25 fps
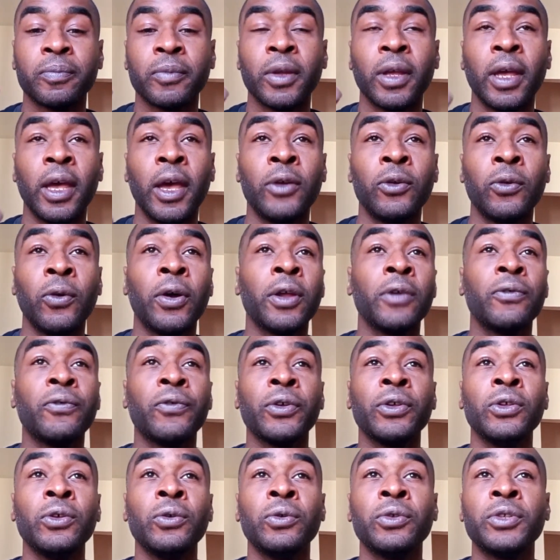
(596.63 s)
in order
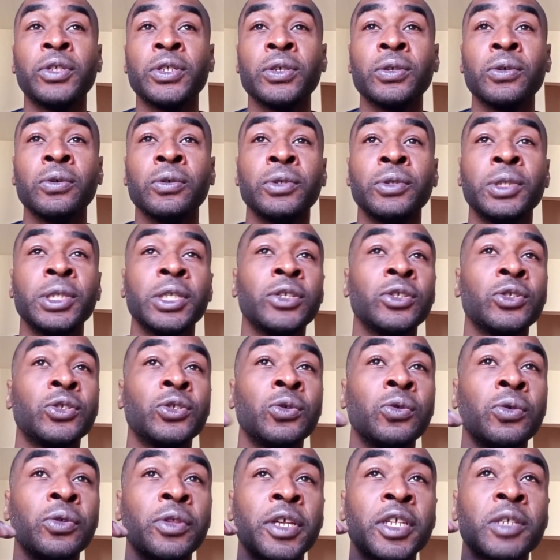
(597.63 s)
for you to just
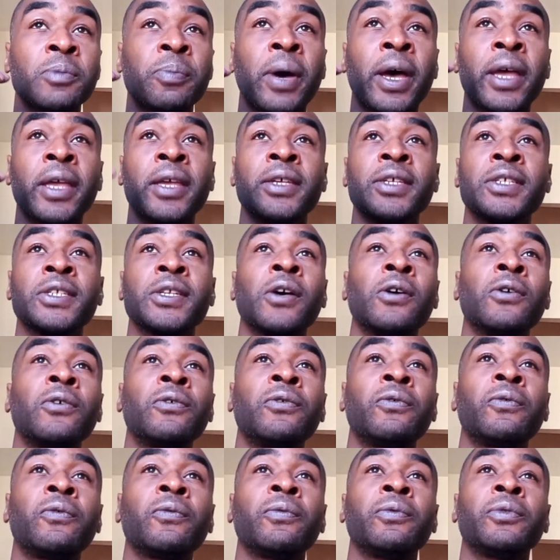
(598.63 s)
do this by
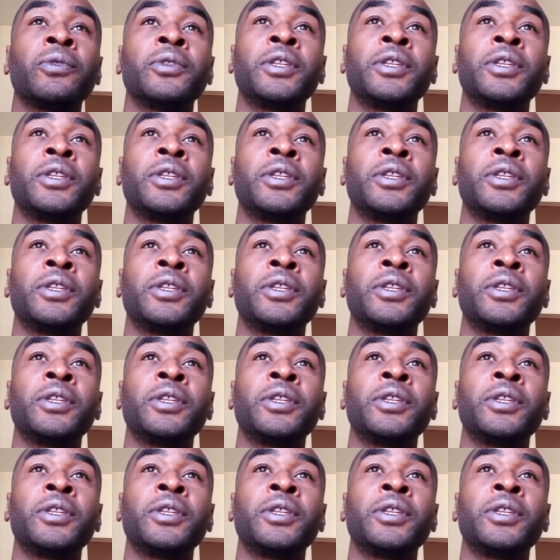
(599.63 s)
yourself,